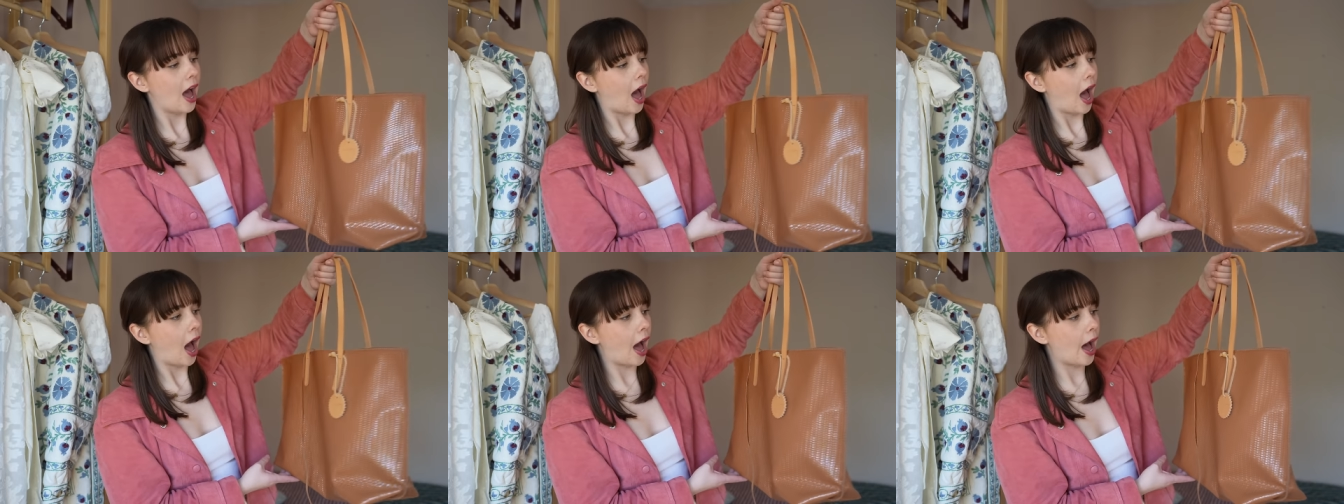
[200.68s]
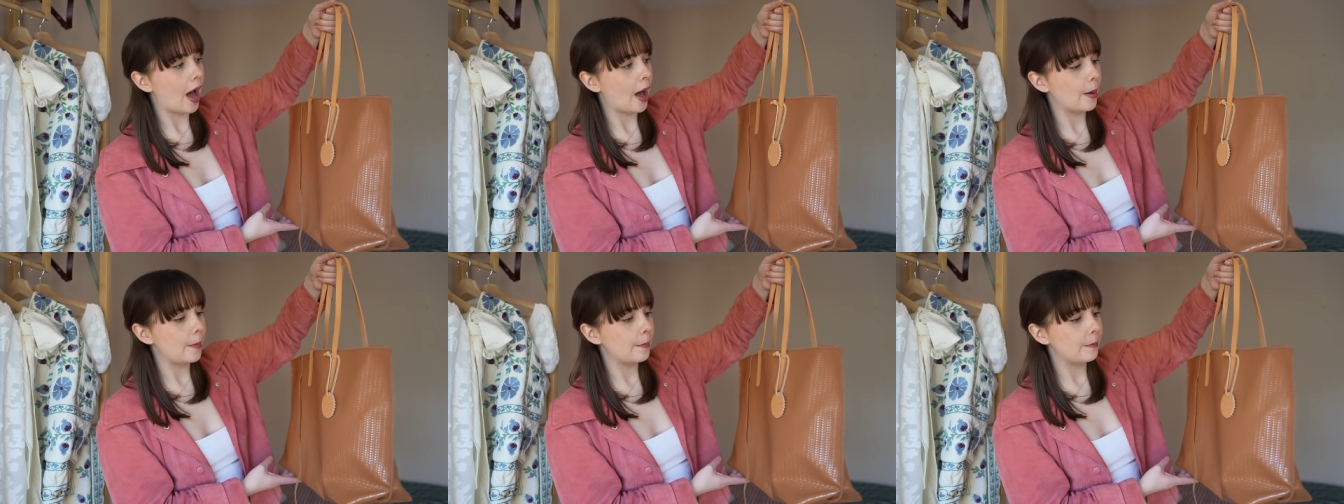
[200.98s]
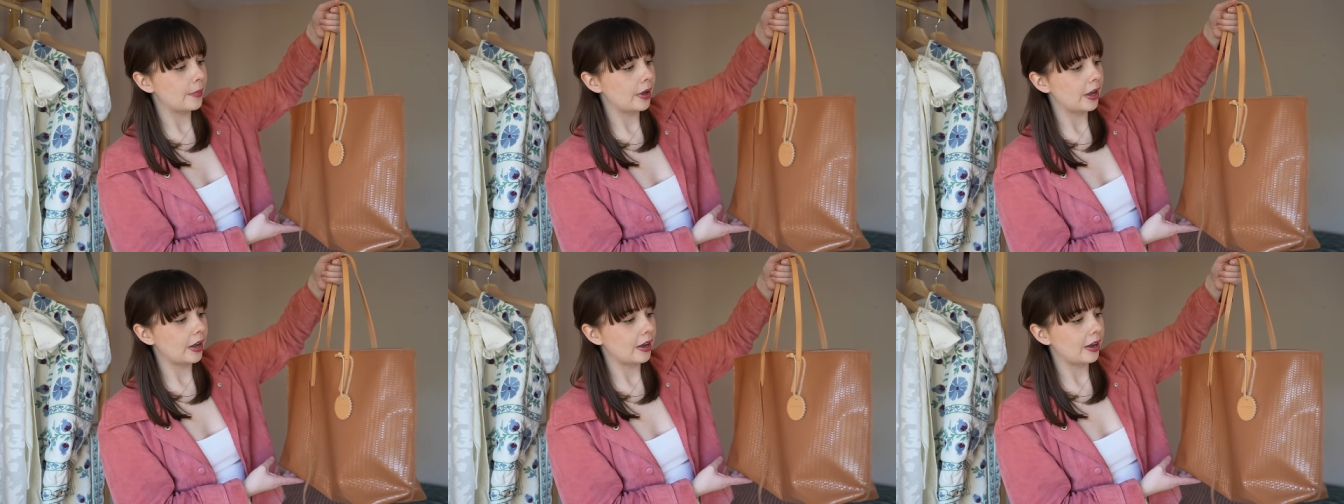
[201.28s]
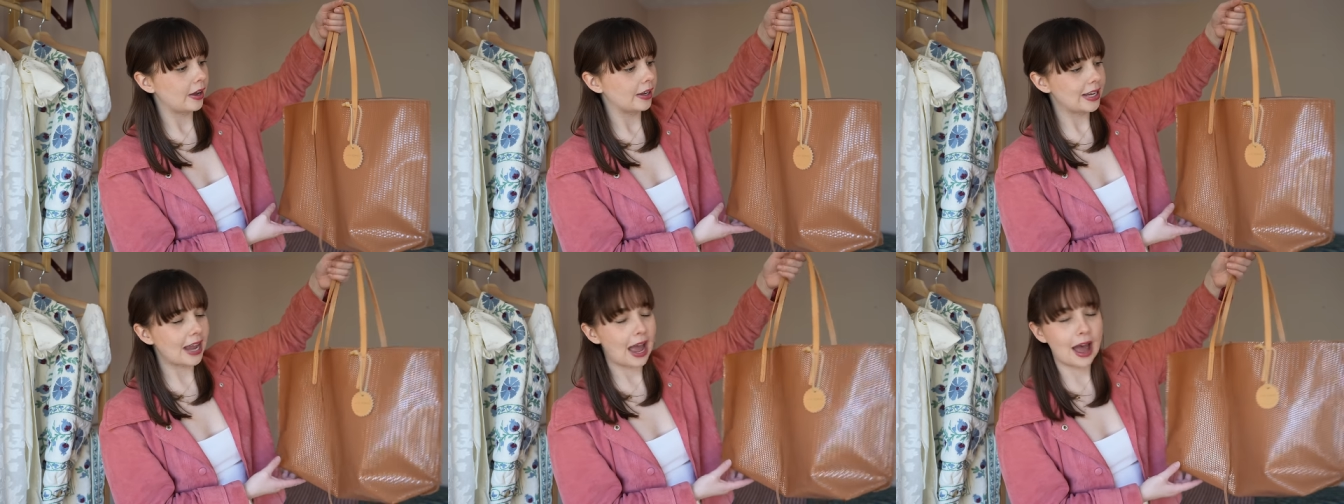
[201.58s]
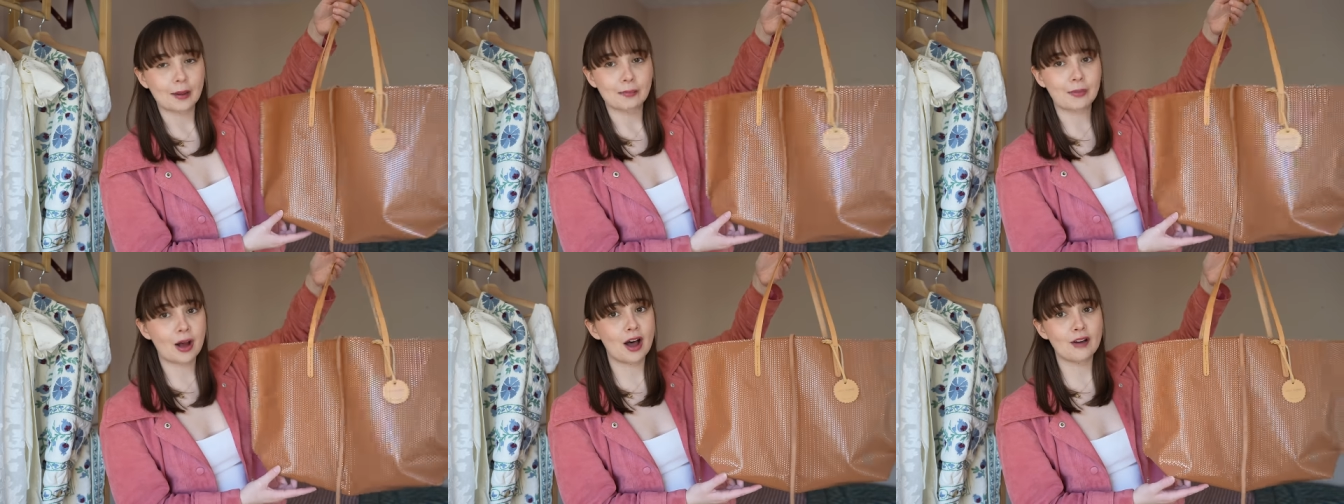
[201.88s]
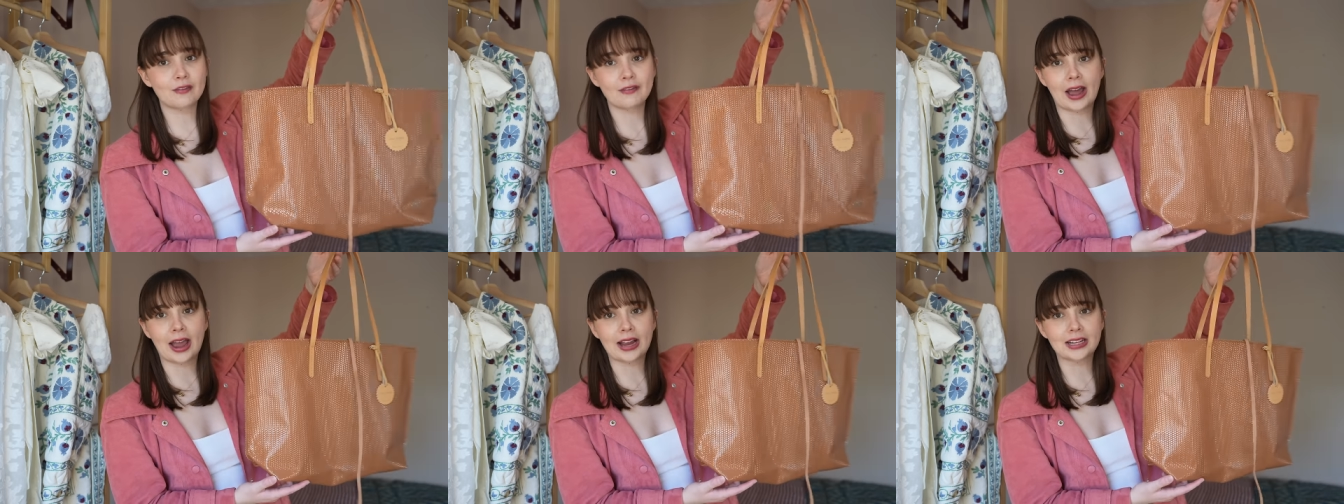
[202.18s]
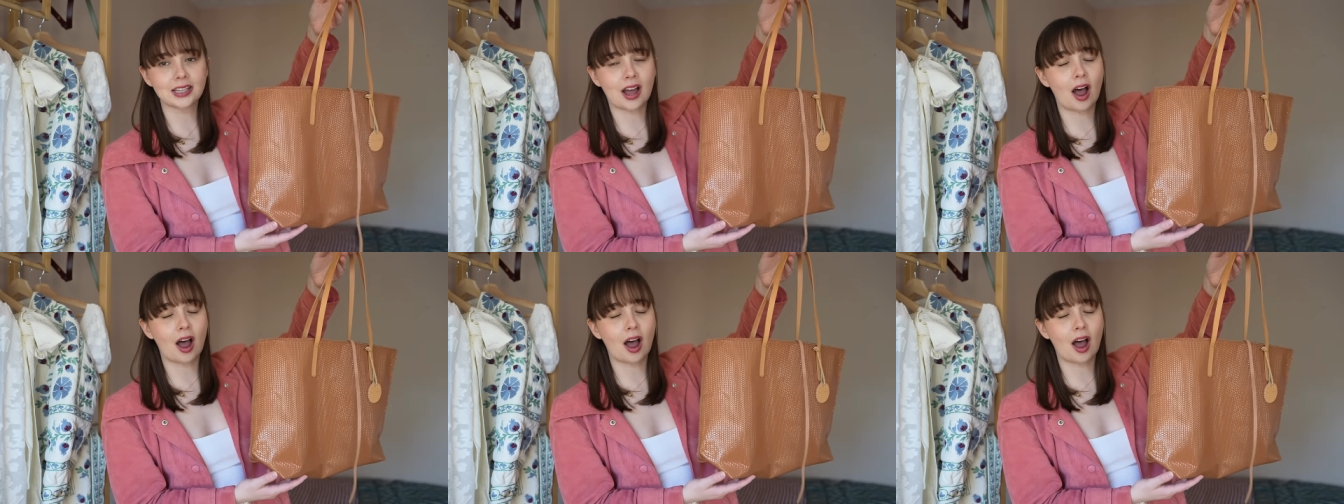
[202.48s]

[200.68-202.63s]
Um, yeah, perfect.